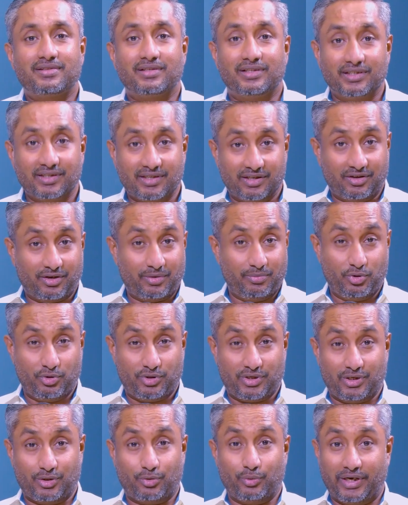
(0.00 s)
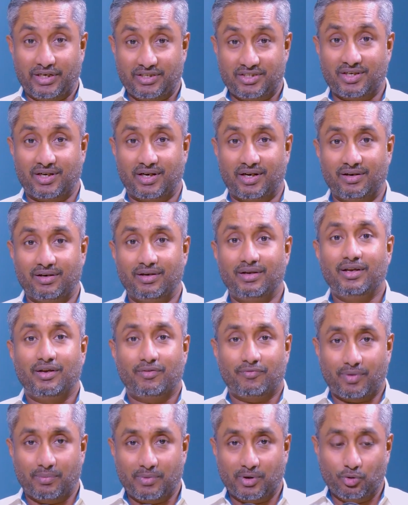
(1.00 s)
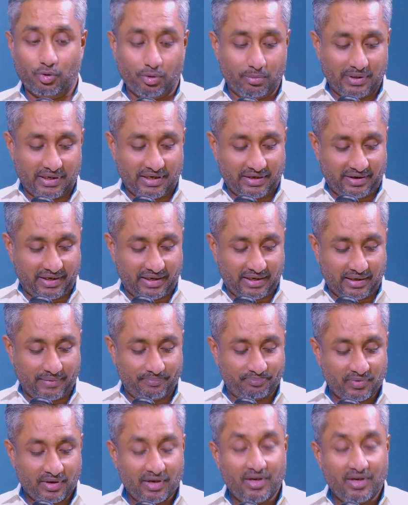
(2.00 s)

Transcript: her contribution to HR from a global arena.